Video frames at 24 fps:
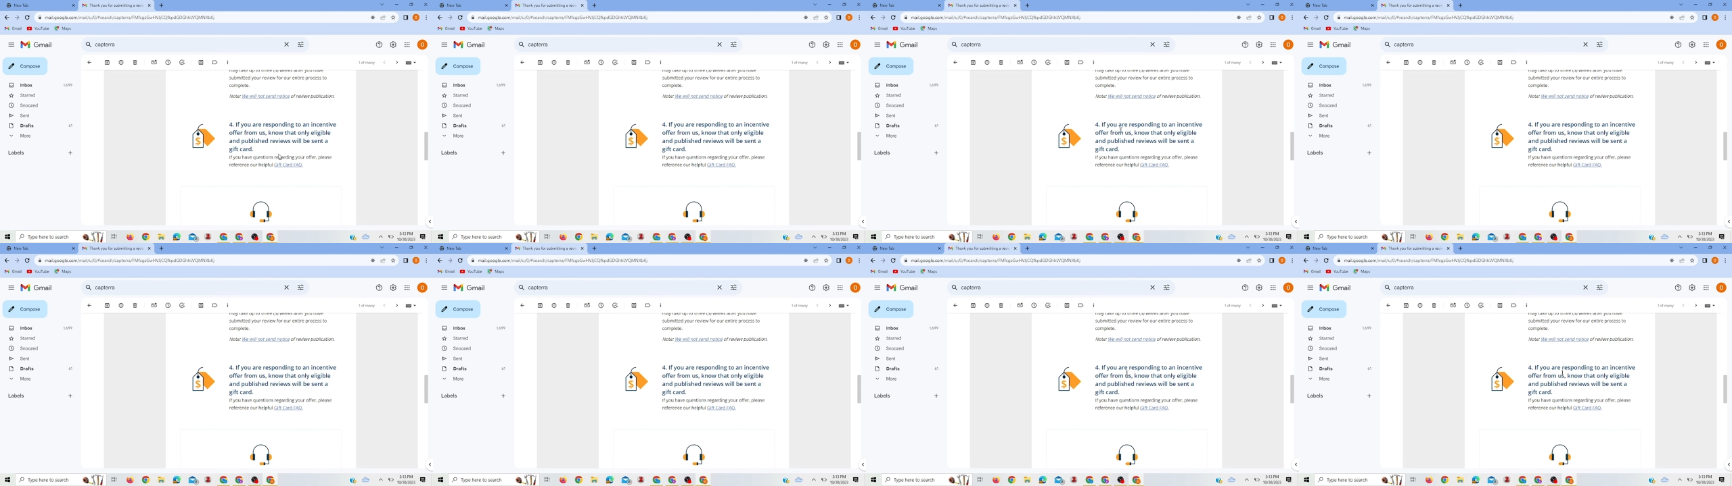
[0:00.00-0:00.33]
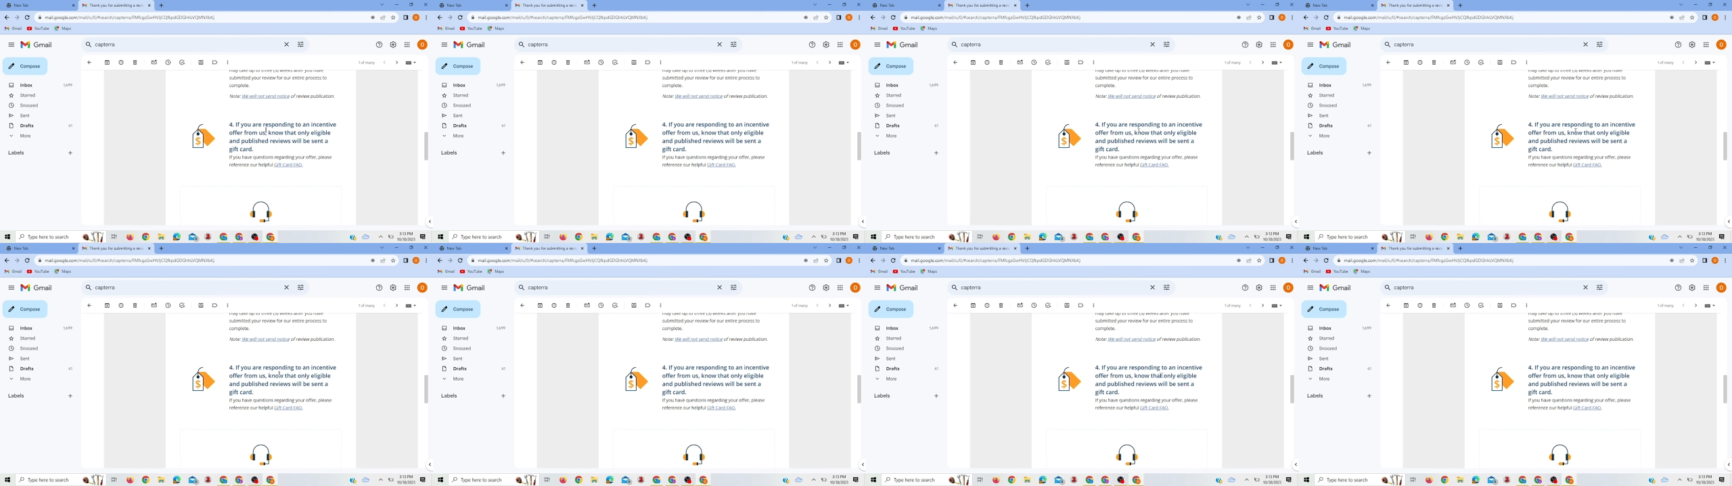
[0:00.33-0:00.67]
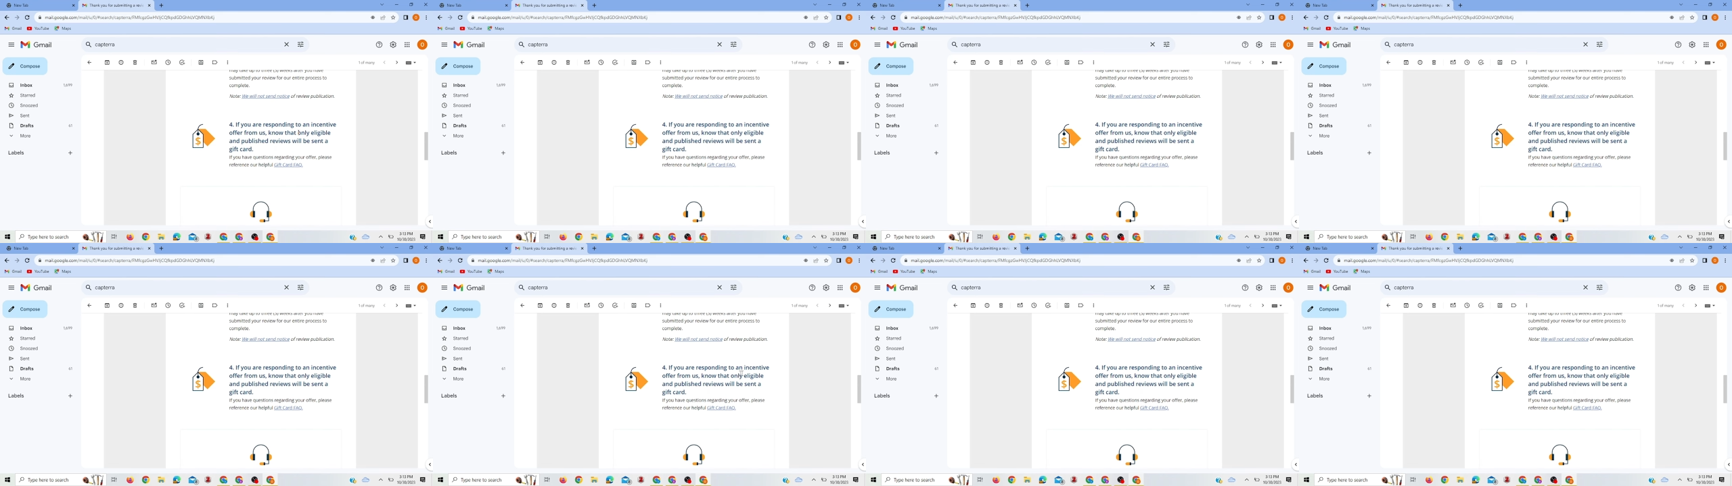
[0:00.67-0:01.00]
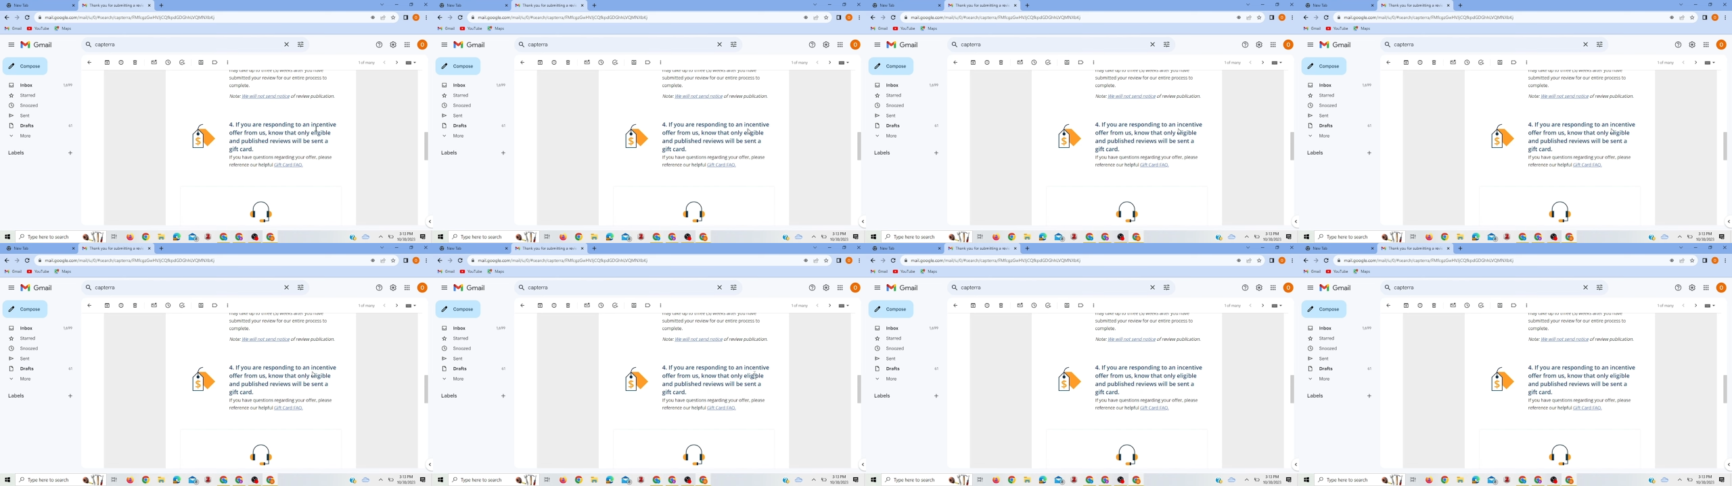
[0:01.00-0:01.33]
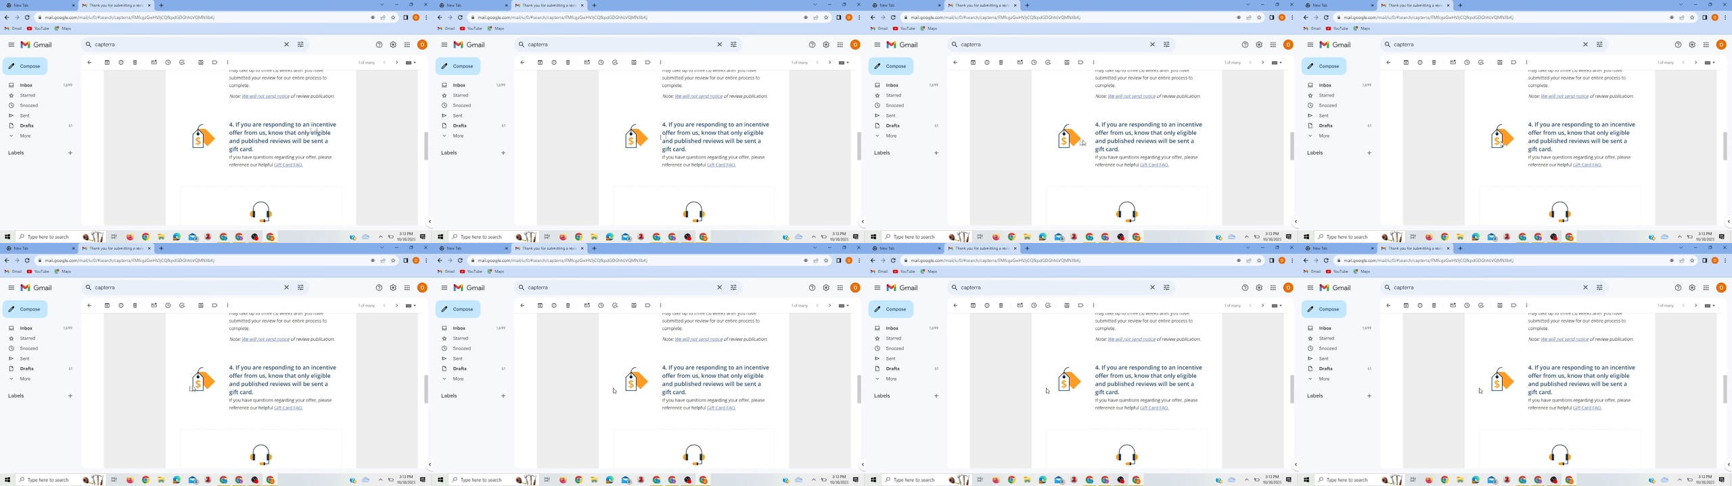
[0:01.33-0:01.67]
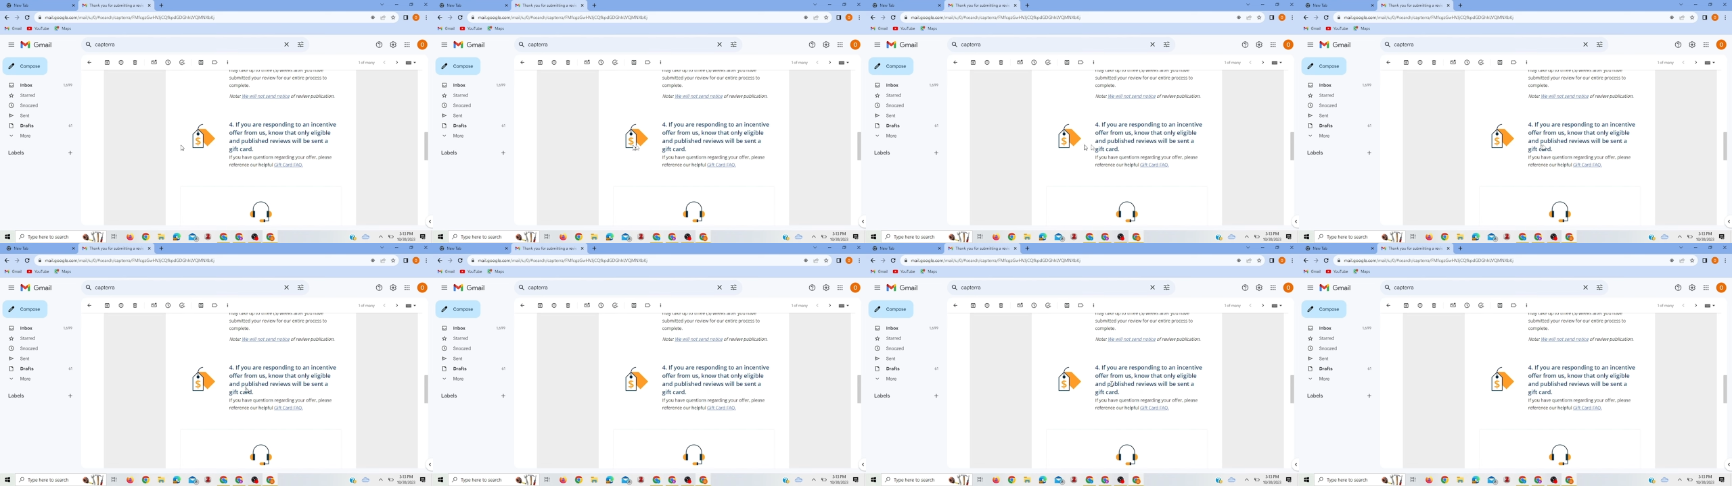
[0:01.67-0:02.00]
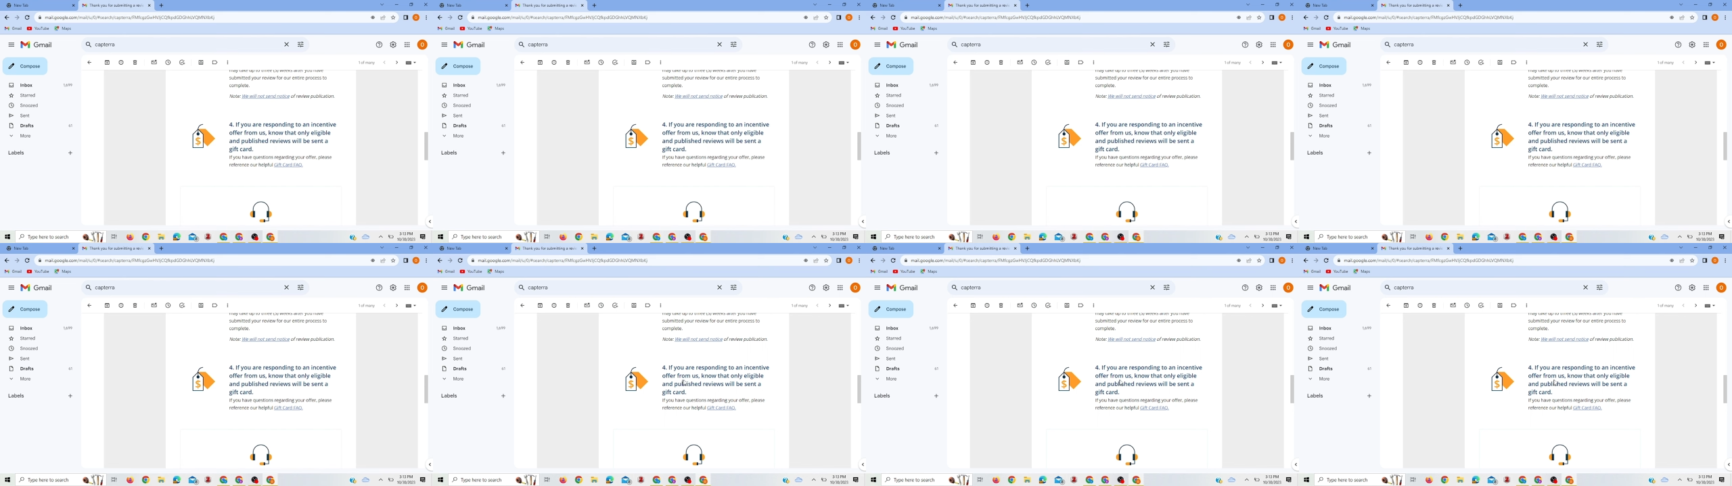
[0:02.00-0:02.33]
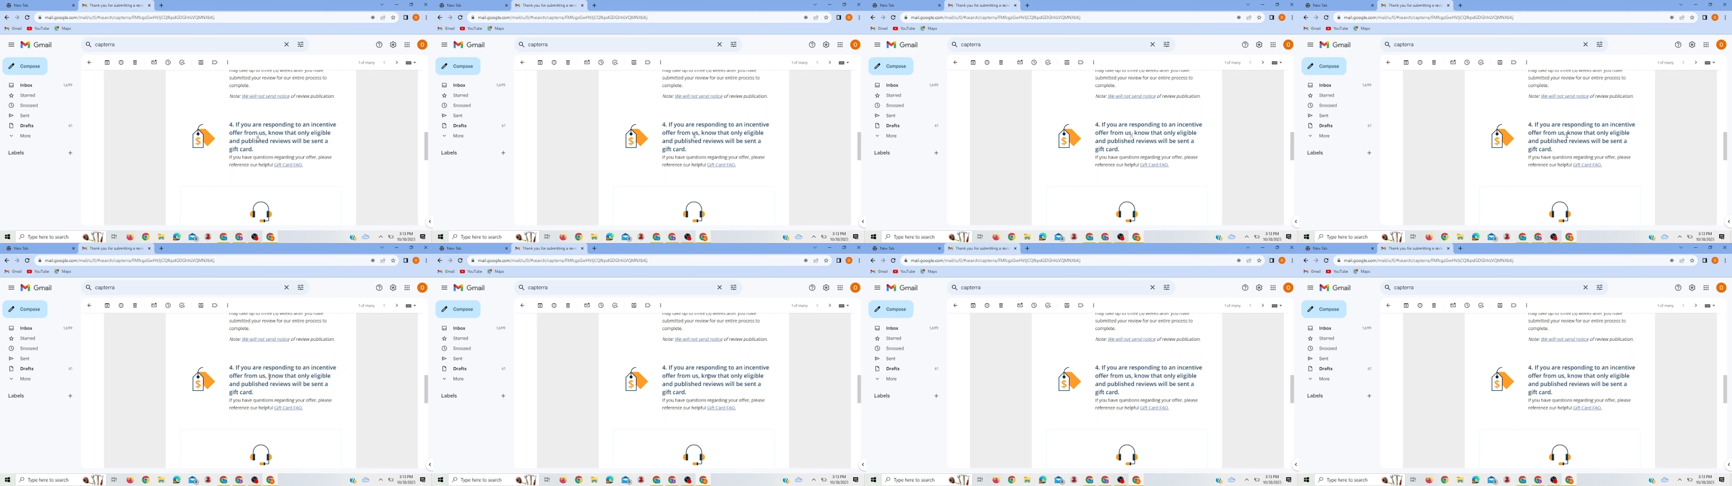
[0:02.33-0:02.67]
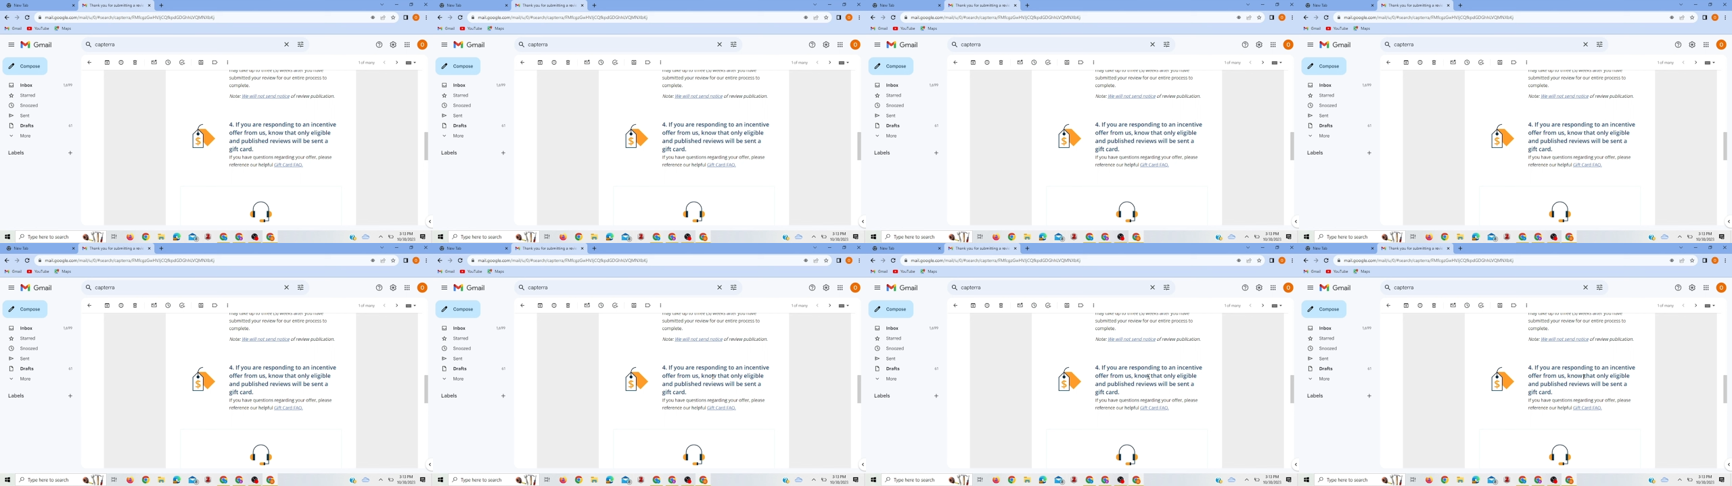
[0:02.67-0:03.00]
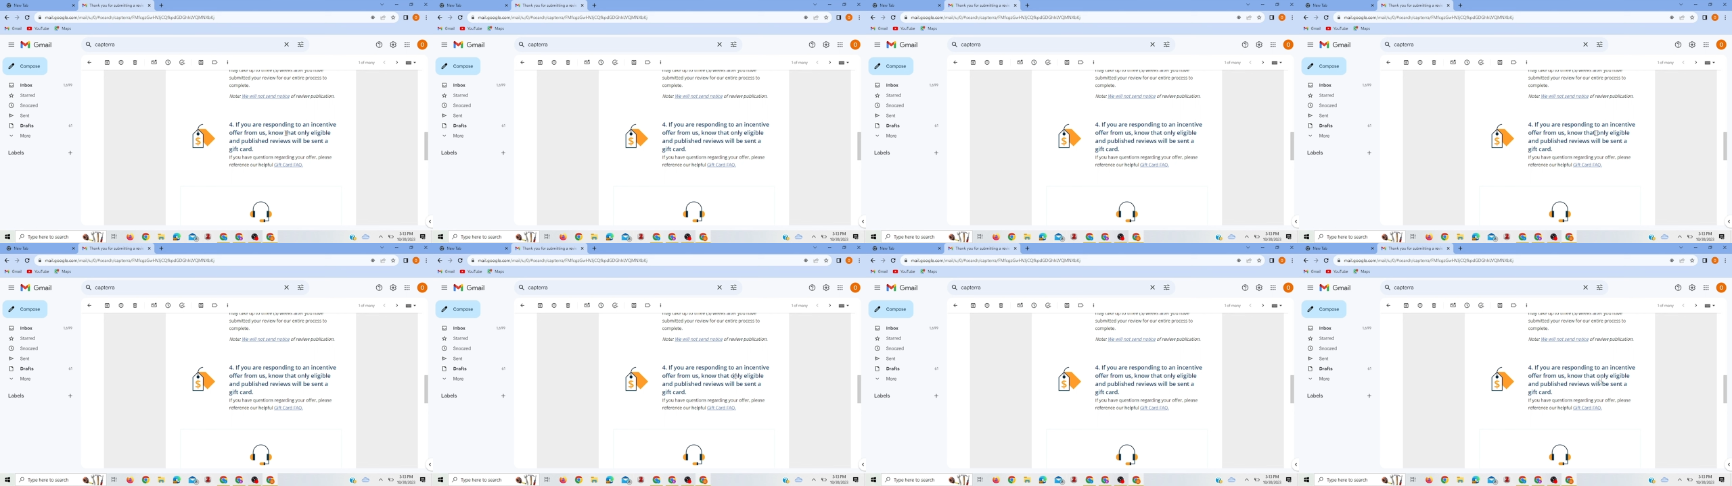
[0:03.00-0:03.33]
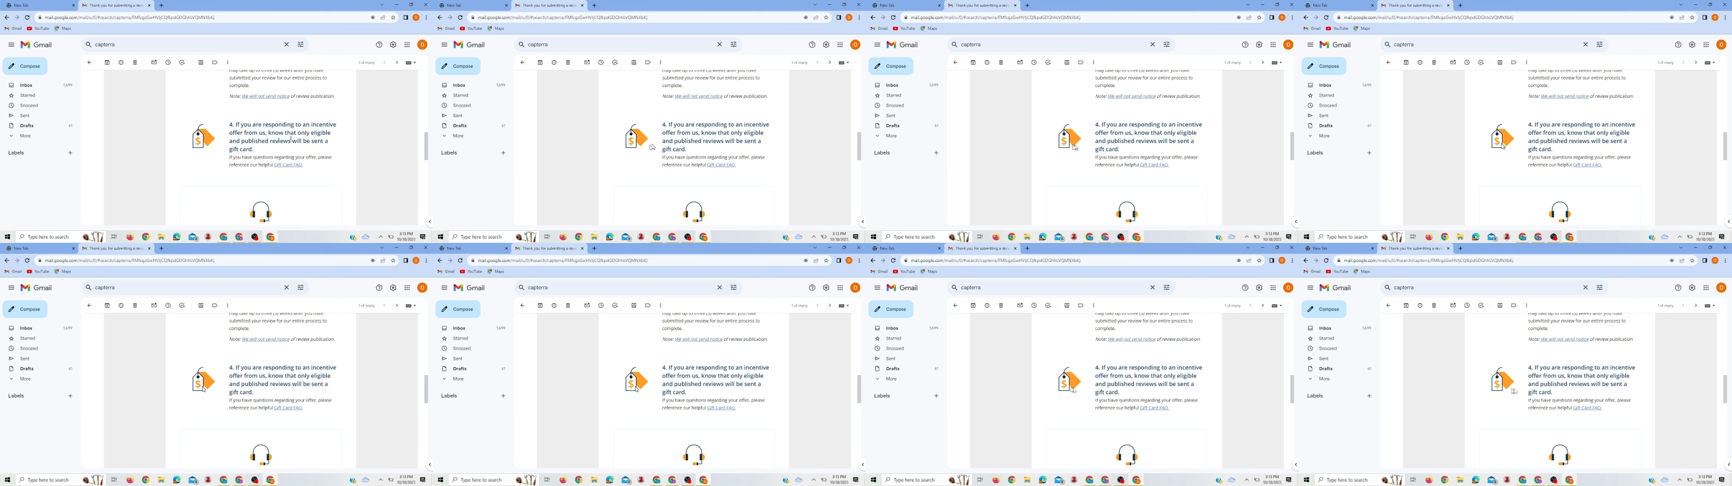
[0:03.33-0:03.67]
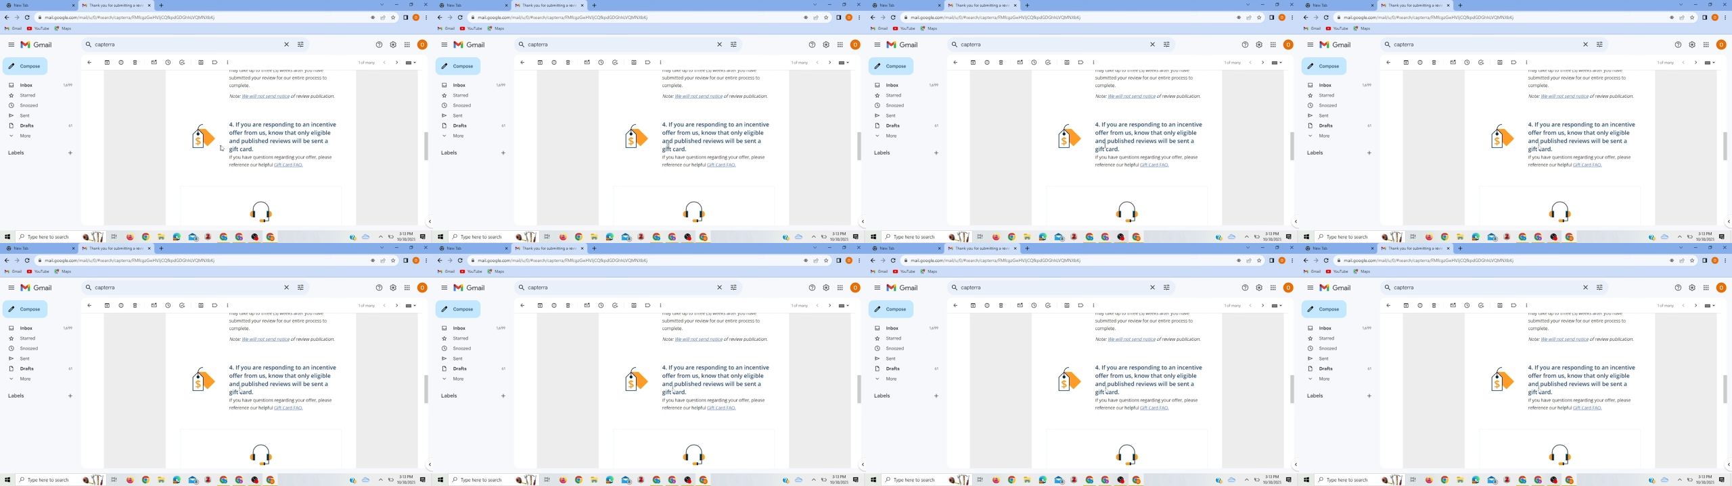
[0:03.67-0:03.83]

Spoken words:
No face is visible, so there are no lips to read.